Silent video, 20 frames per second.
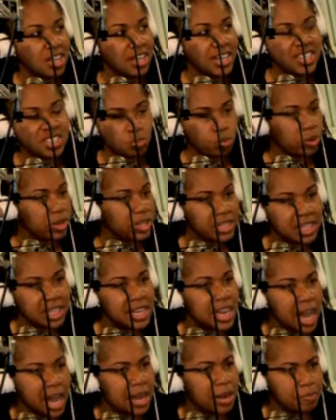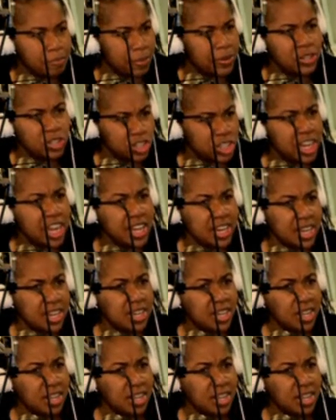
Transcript: it's really not appreciated.